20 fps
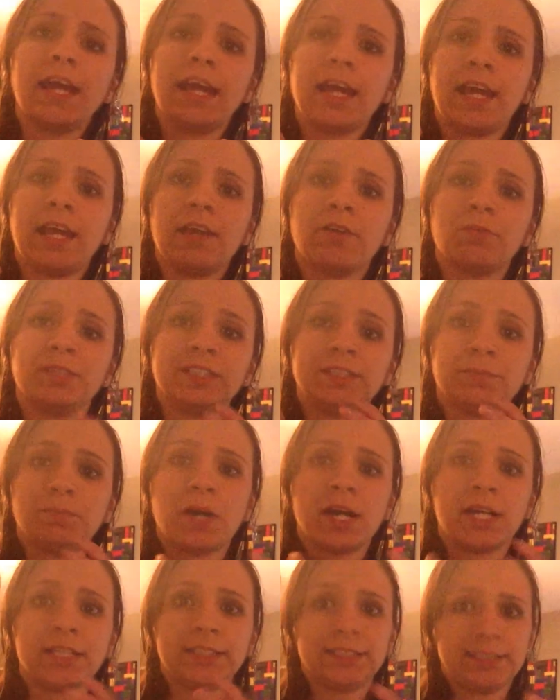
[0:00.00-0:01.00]
a
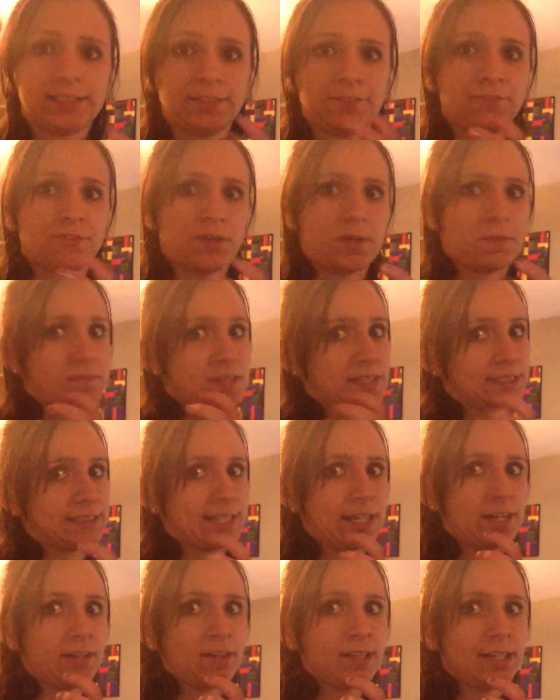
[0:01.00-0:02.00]
response from the
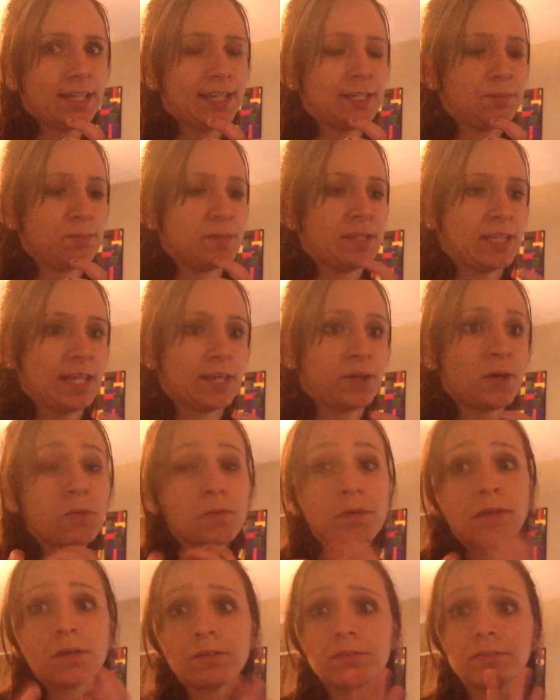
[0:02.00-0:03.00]
cell. It can be like, oh
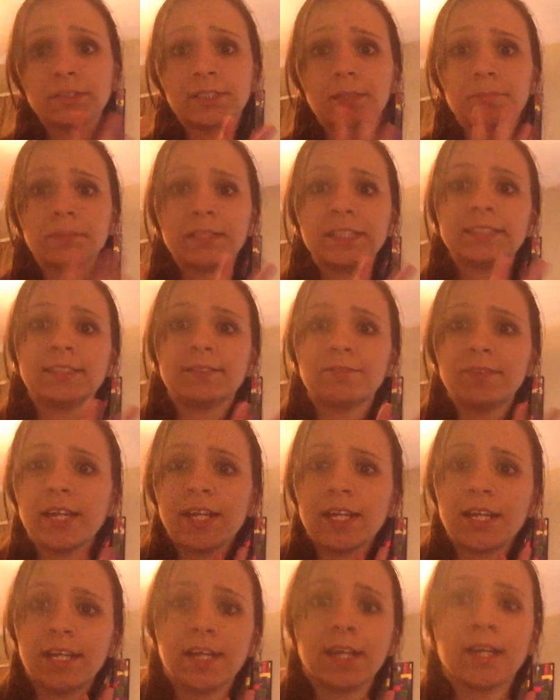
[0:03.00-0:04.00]
no, somebody's
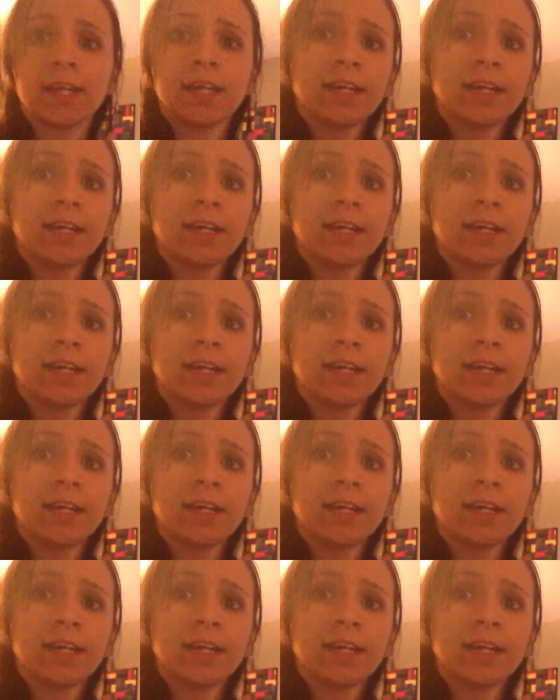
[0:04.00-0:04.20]
invading.